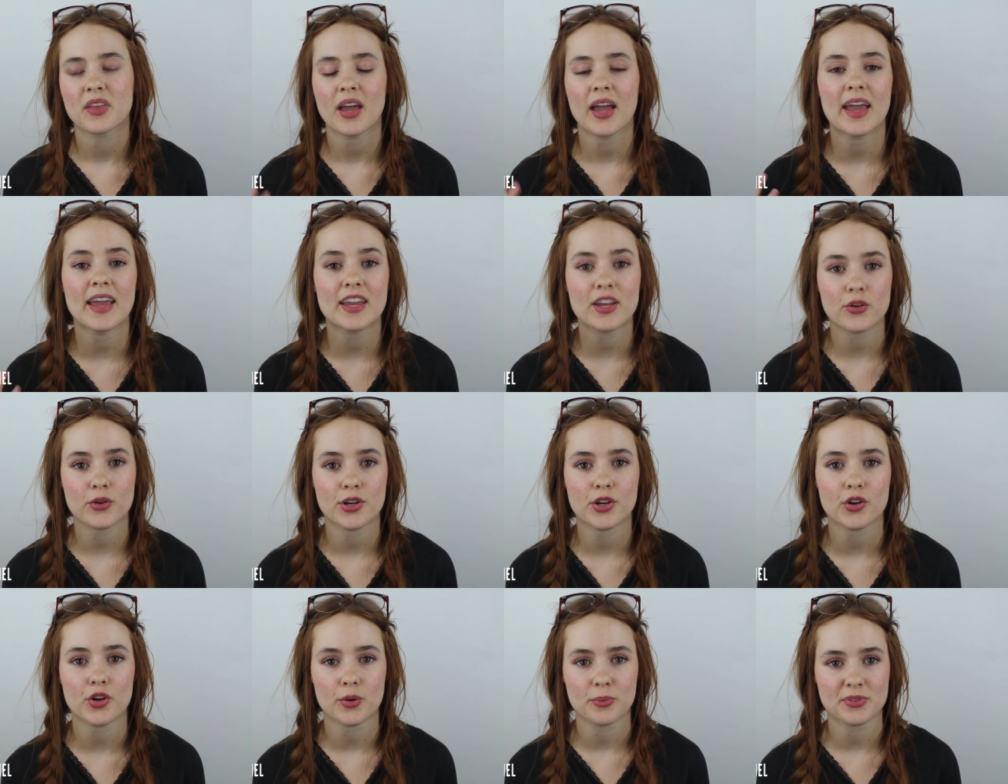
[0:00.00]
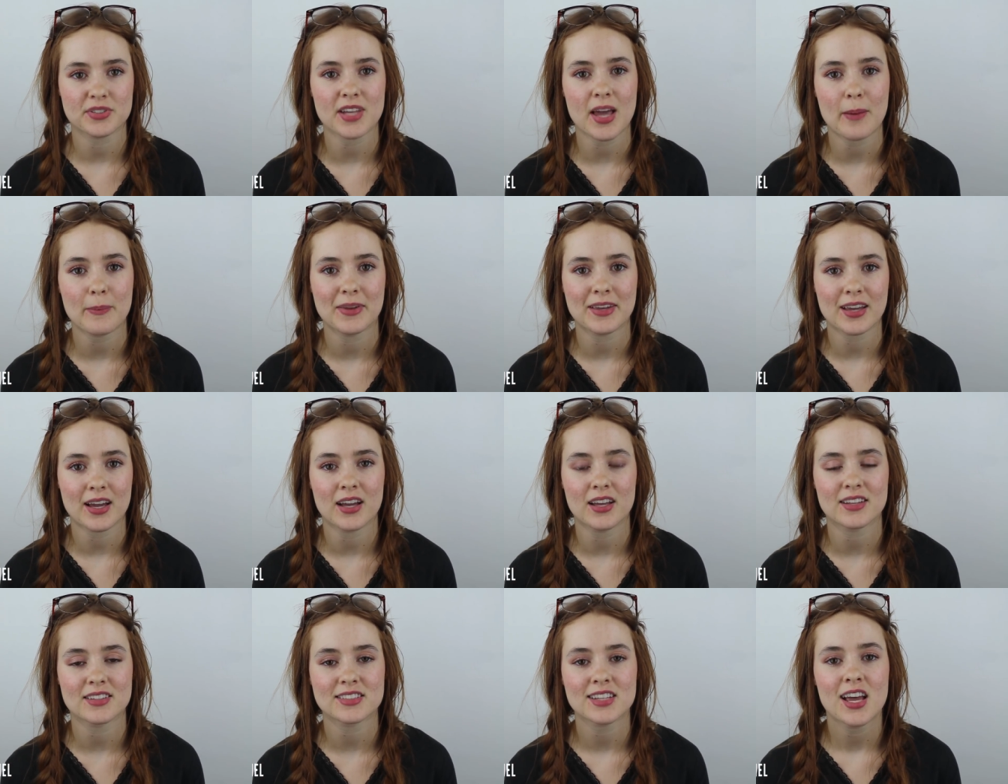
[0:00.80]
angry or upset
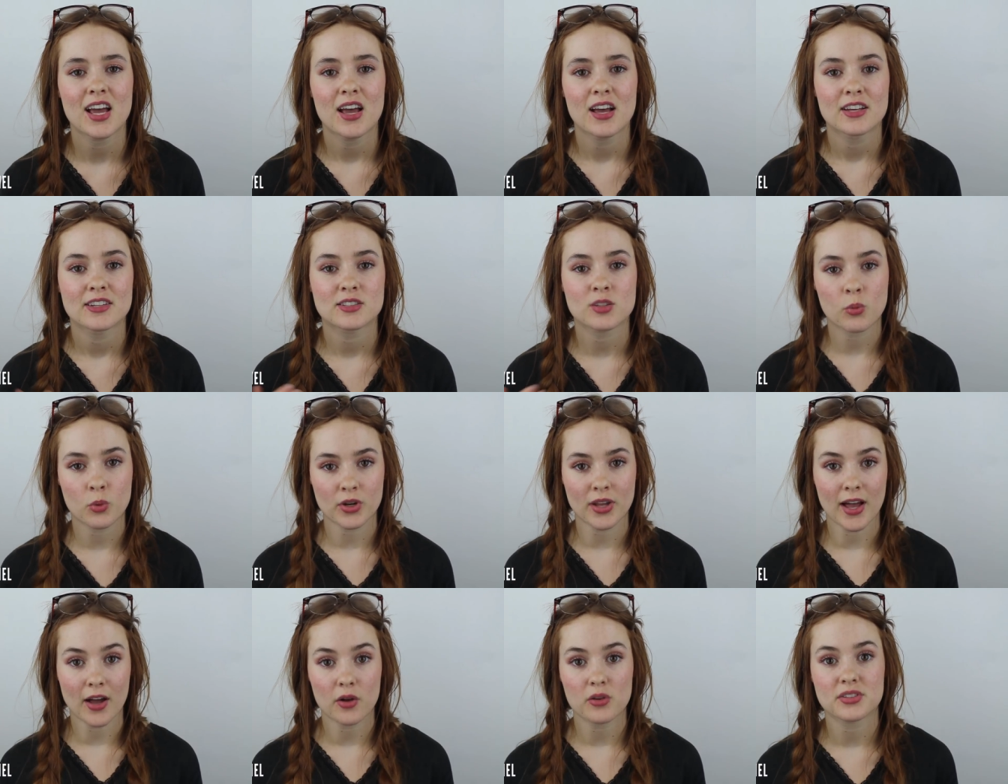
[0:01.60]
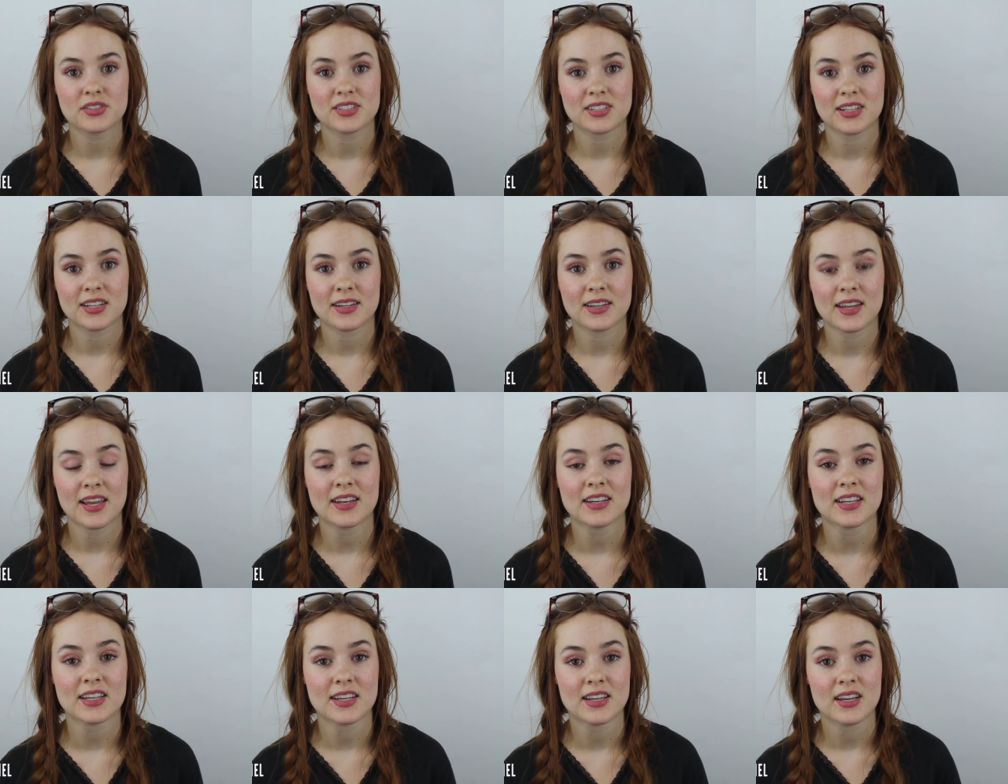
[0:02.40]
because someone else
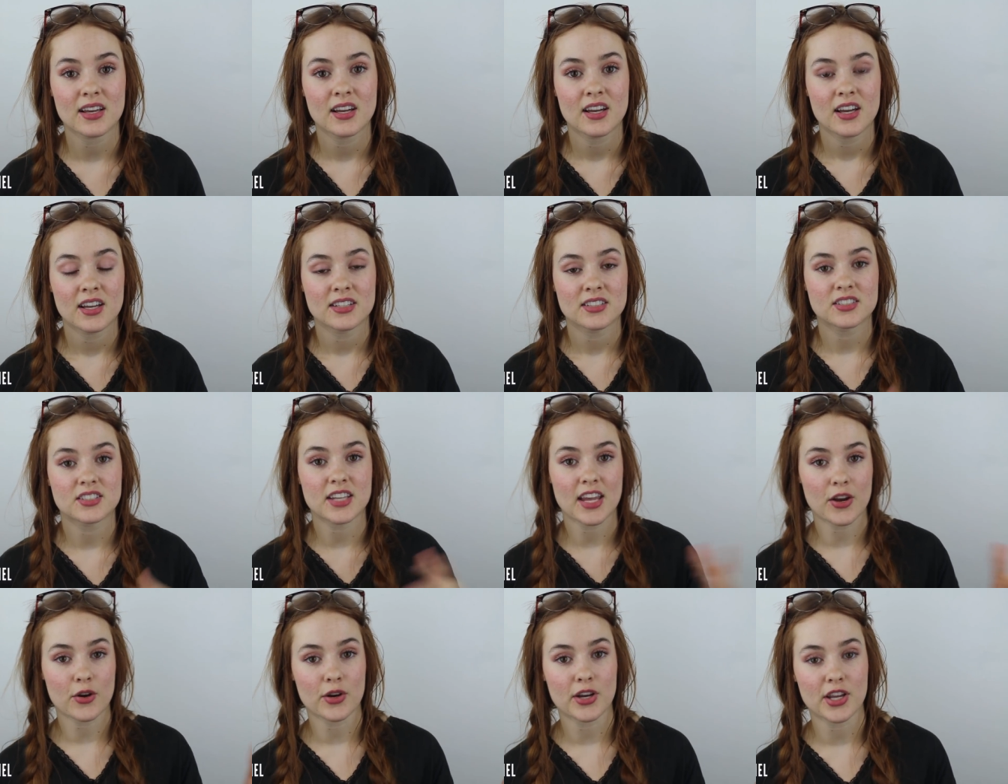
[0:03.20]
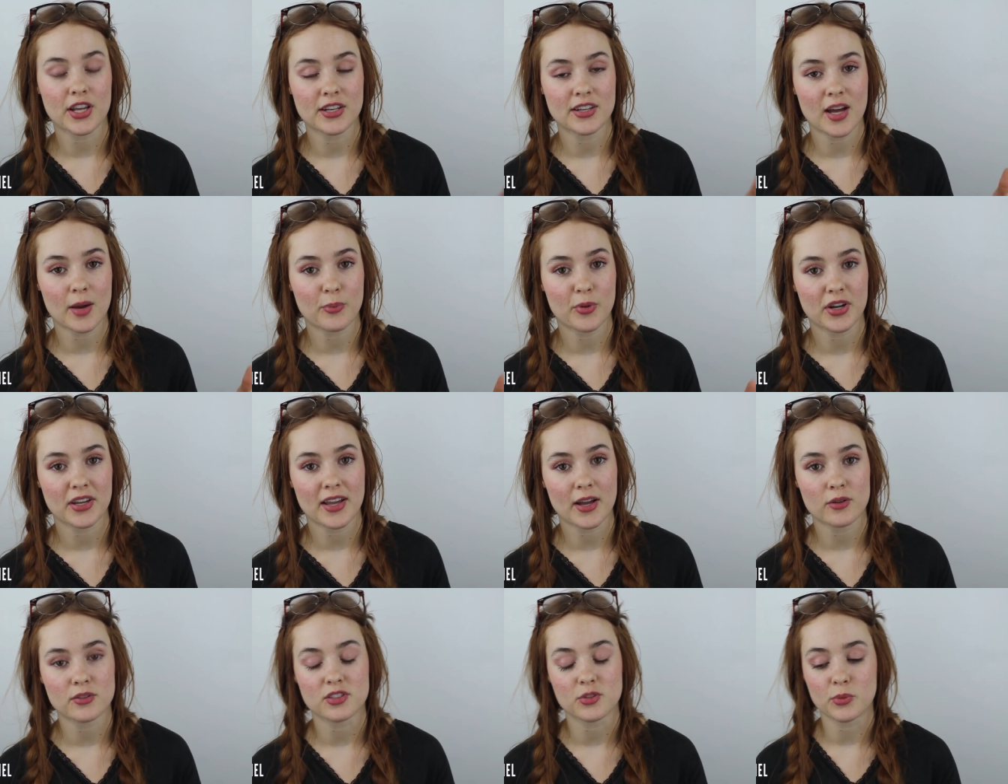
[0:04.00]
can eat dairy and not break out.